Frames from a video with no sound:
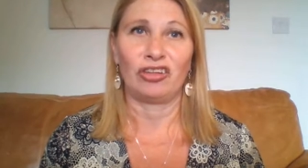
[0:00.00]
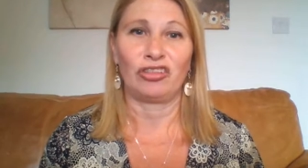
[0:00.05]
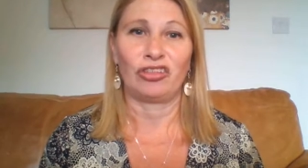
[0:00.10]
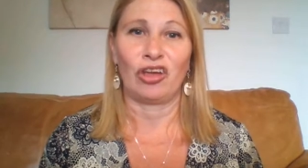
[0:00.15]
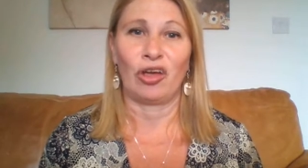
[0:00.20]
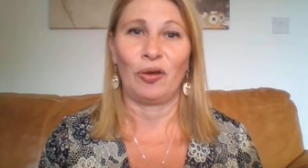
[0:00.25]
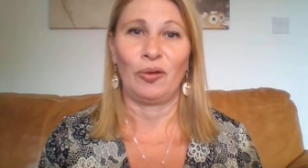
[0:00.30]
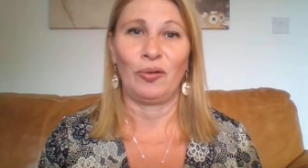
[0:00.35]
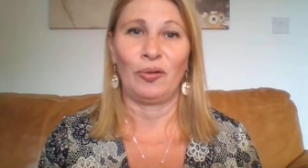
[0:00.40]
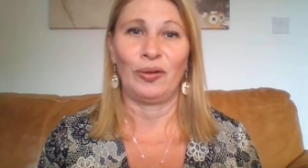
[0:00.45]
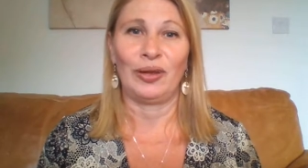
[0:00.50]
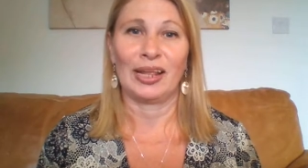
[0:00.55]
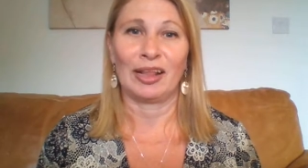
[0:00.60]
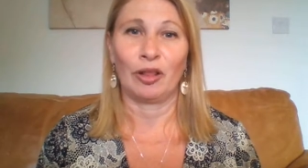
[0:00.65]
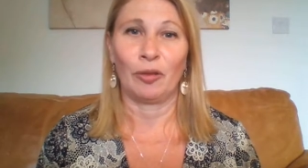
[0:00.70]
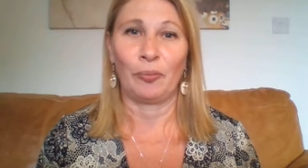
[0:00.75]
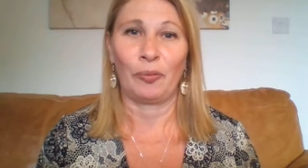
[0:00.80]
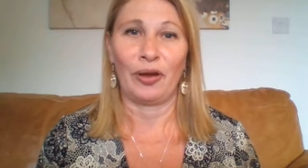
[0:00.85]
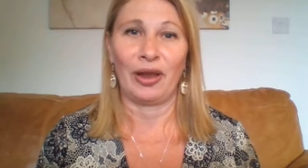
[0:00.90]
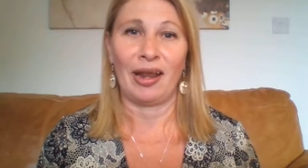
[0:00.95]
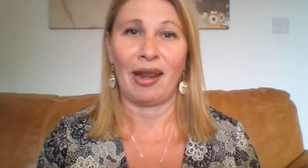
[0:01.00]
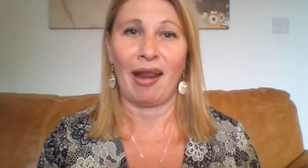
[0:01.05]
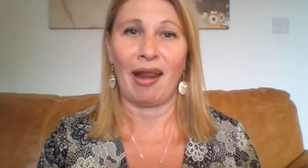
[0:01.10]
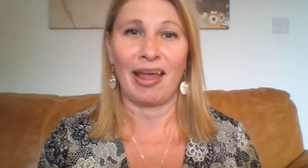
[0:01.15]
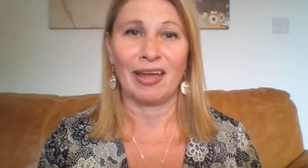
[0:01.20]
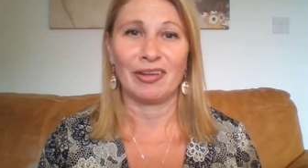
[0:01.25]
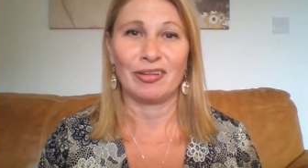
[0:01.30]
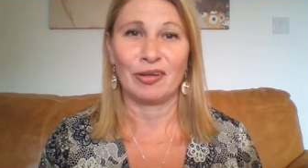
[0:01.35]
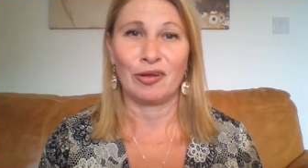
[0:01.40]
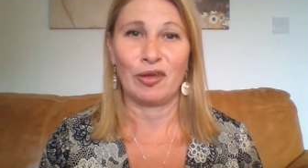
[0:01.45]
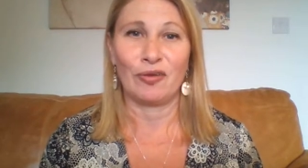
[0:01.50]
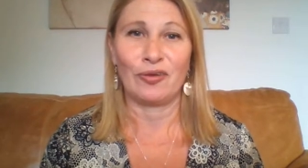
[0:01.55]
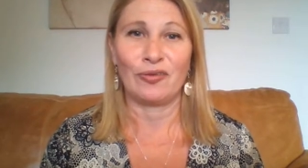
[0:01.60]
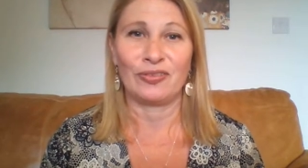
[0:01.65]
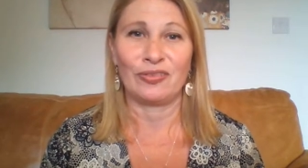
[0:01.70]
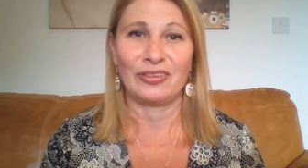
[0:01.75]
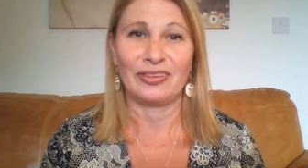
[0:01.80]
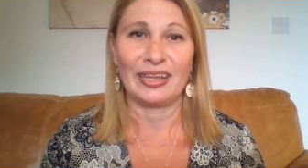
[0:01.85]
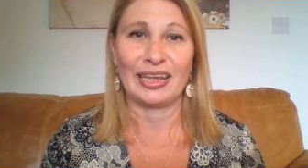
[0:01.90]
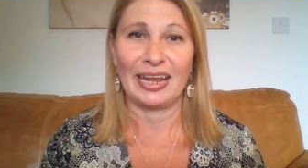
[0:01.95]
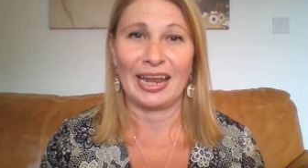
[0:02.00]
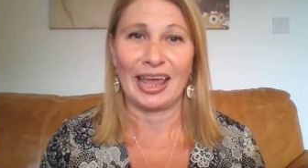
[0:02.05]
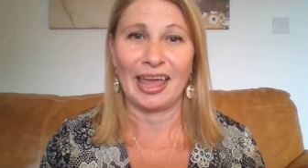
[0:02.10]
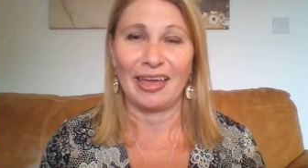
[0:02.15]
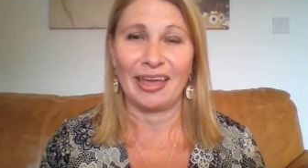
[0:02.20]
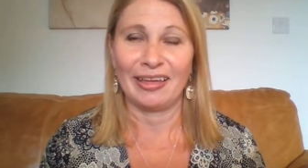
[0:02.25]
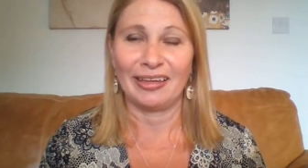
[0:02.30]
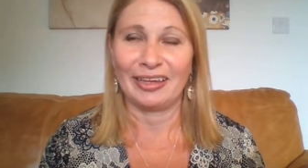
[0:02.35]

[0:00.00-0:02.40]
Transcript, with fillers: show Little Britain. I don't know if you've seen it.